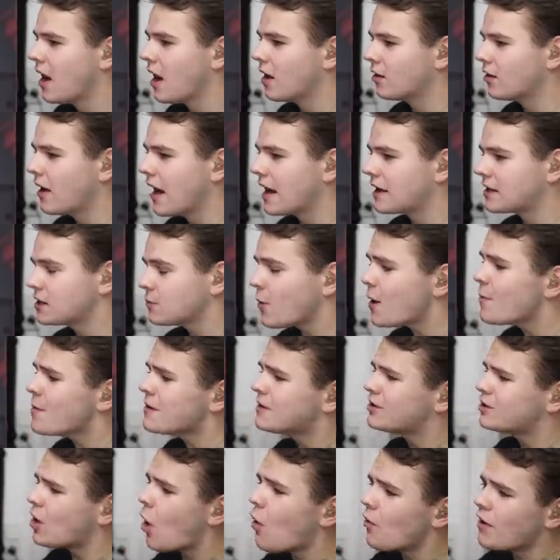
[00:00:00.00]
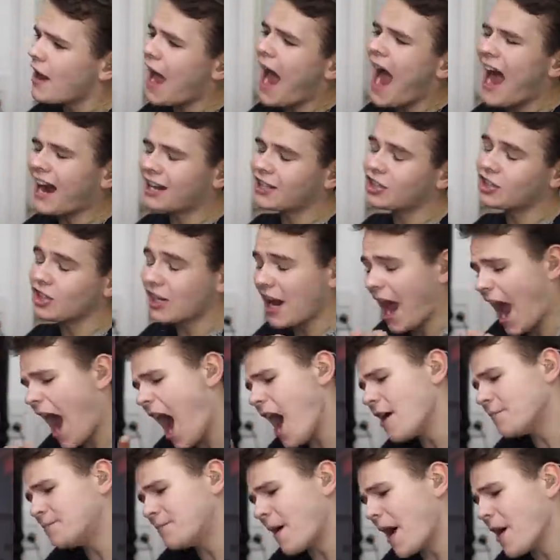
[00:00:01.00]
All right, so what we don't actually
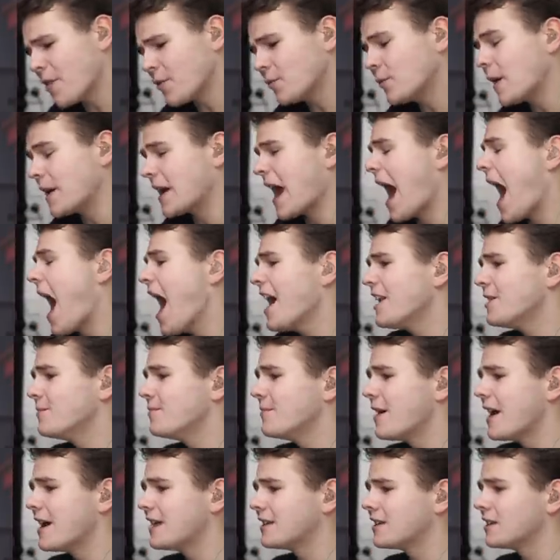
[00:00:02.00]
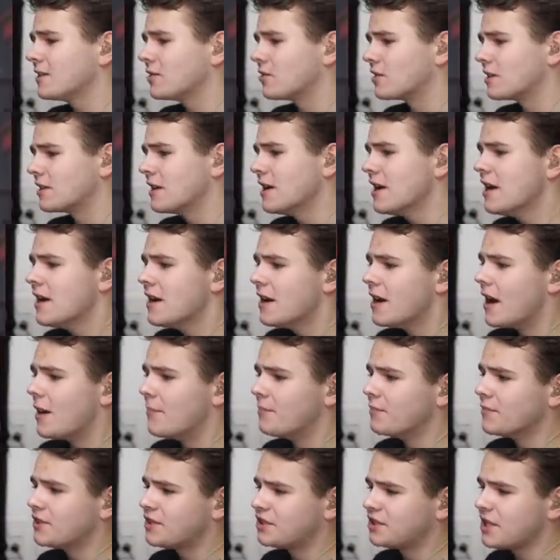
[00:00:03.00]
have, by the way, animated or
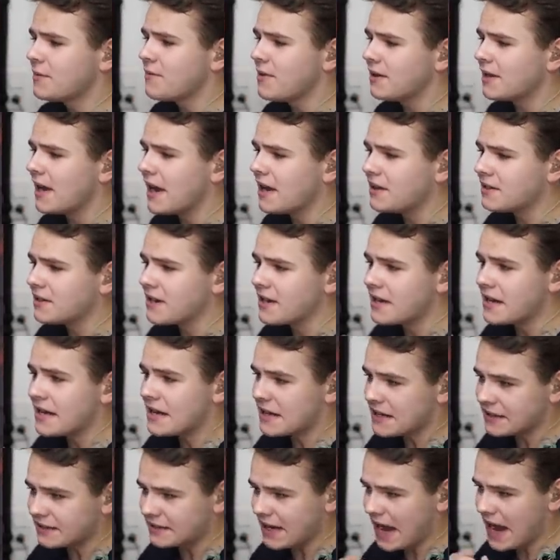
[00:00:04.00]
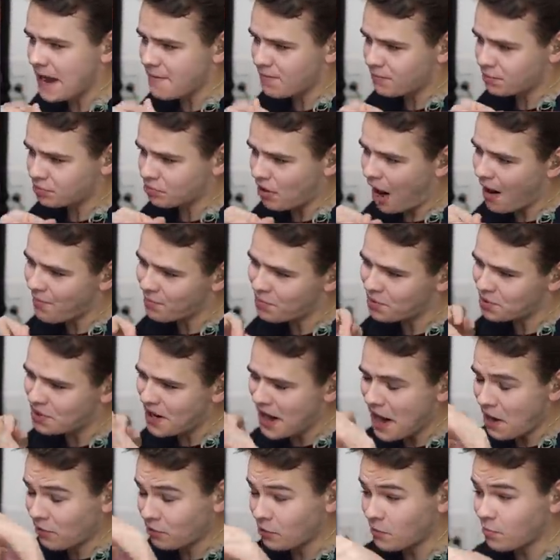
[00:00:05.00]
simulated, is a proper
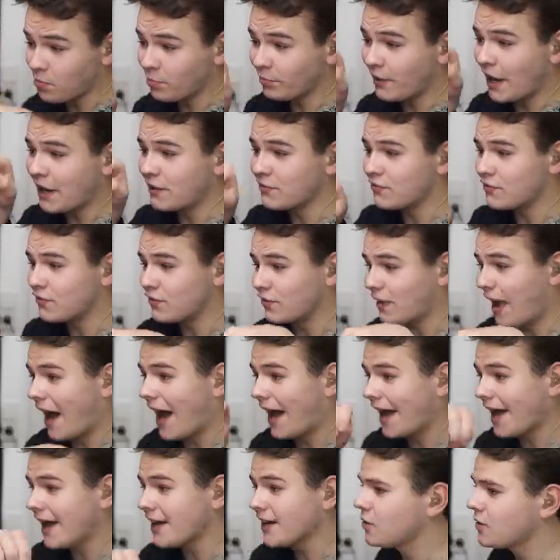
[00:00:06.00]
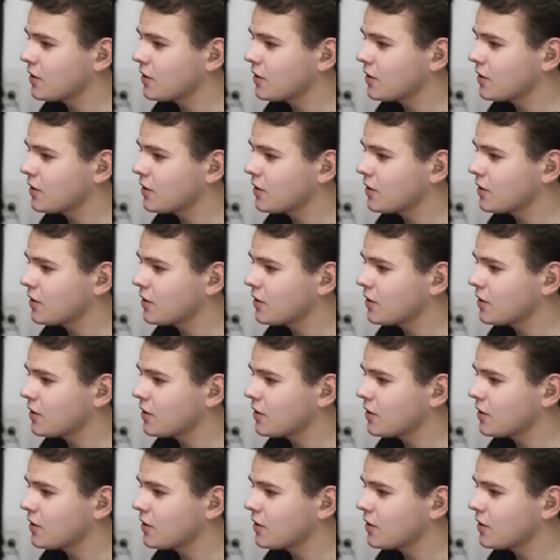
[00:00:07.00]
aeroplane flying.